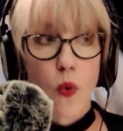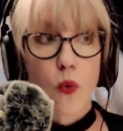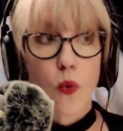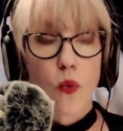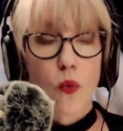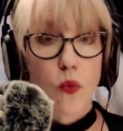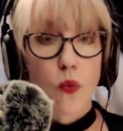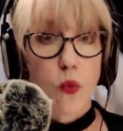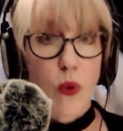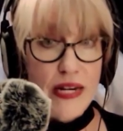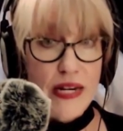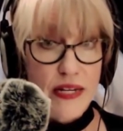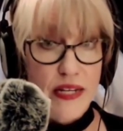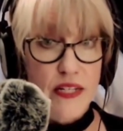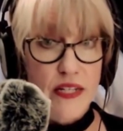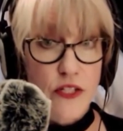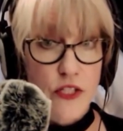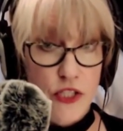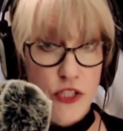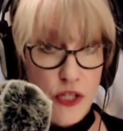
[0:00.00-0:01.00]
When he
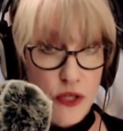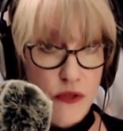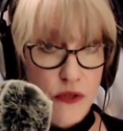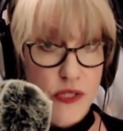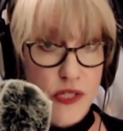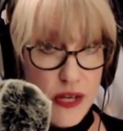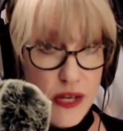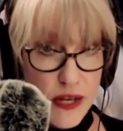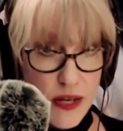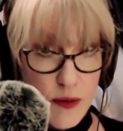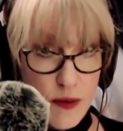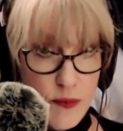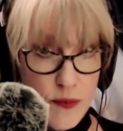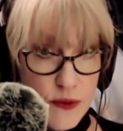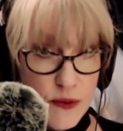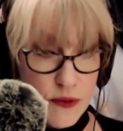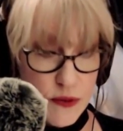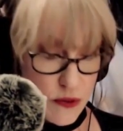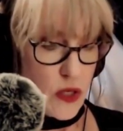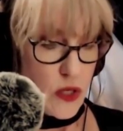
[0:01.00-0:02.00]
shows up,
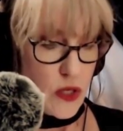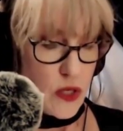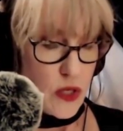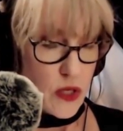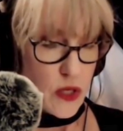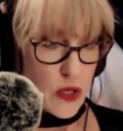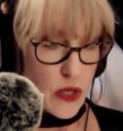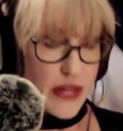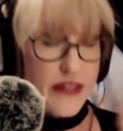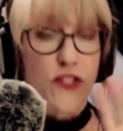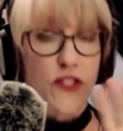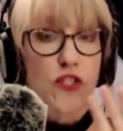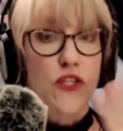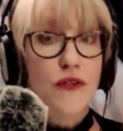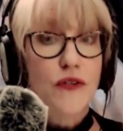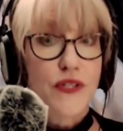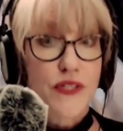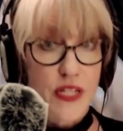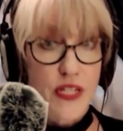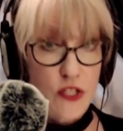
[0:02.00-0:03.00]
as soon
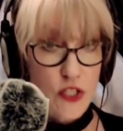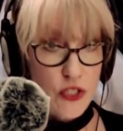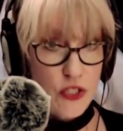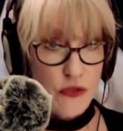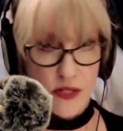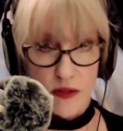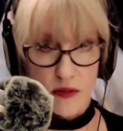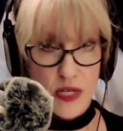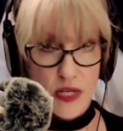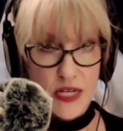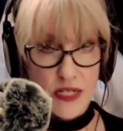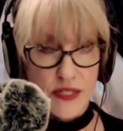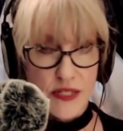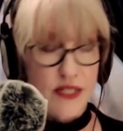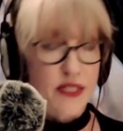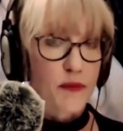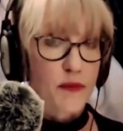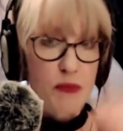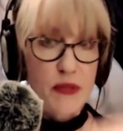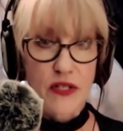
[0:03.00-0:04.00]
as he shows up, he doesn't
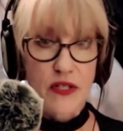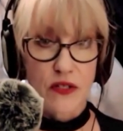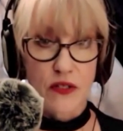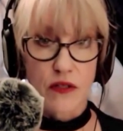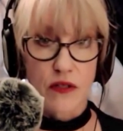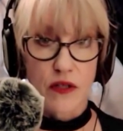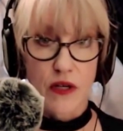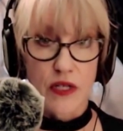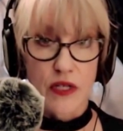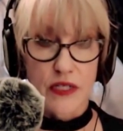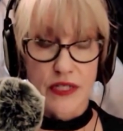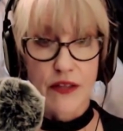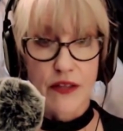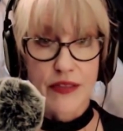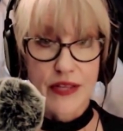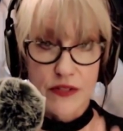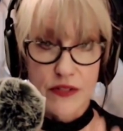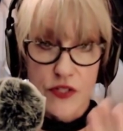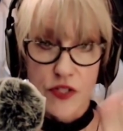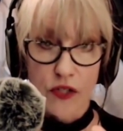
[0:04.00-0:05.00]
appear until
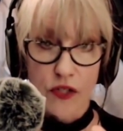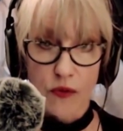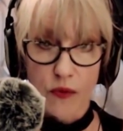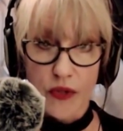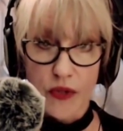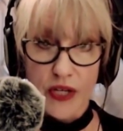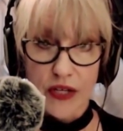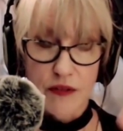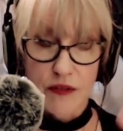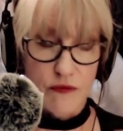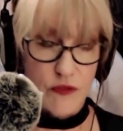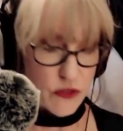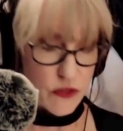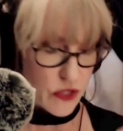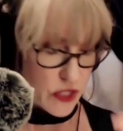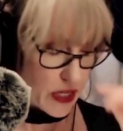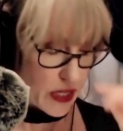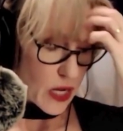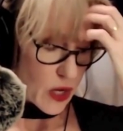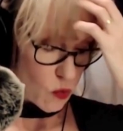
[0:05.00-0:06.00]
then, so you won't get confused.
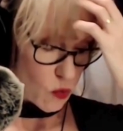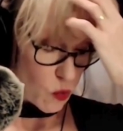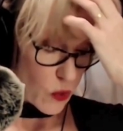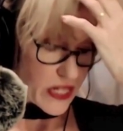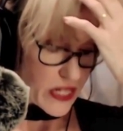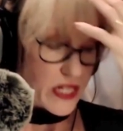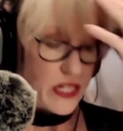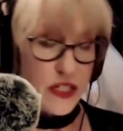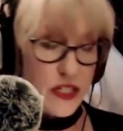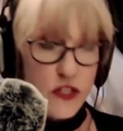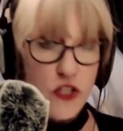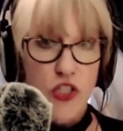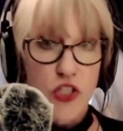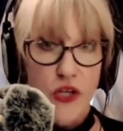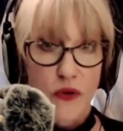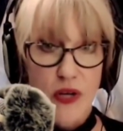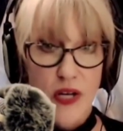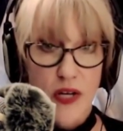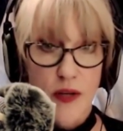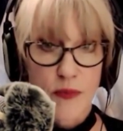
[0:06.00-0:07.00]
When he does show
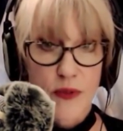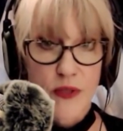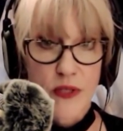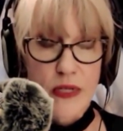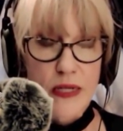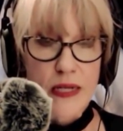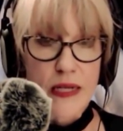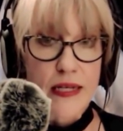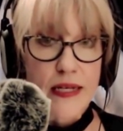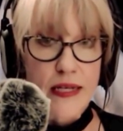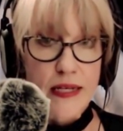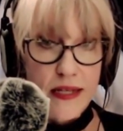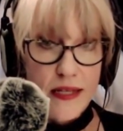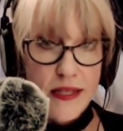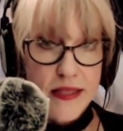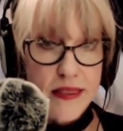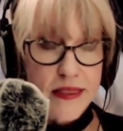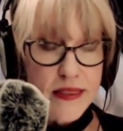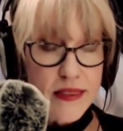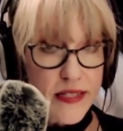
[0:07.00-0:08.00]
up,
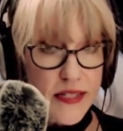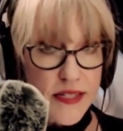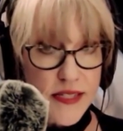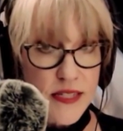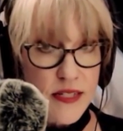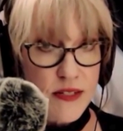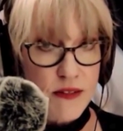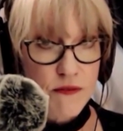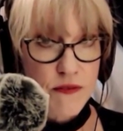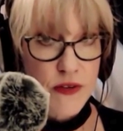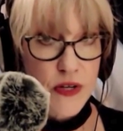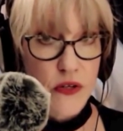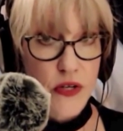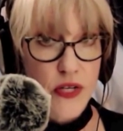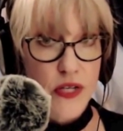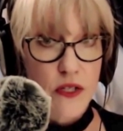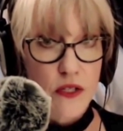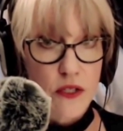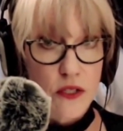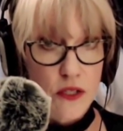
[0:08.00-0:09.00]
listen very
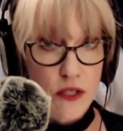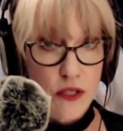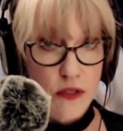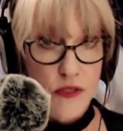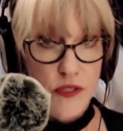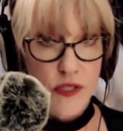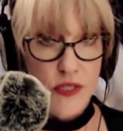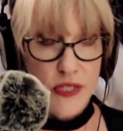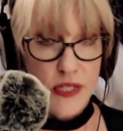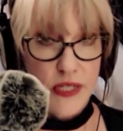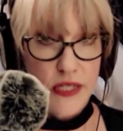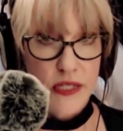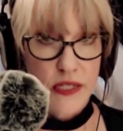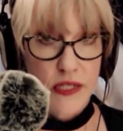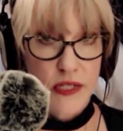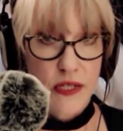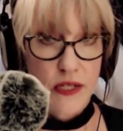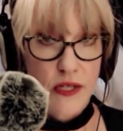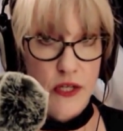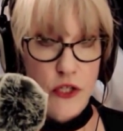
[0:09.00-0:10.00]
closely
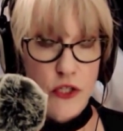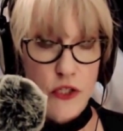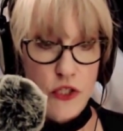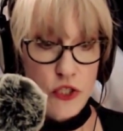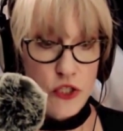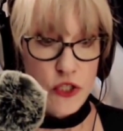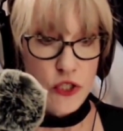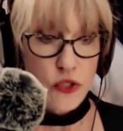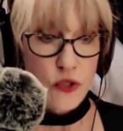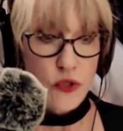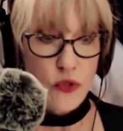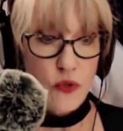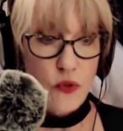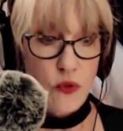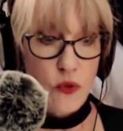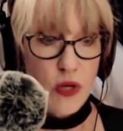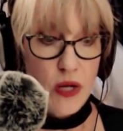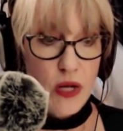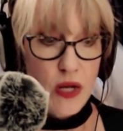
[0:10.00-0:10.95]
to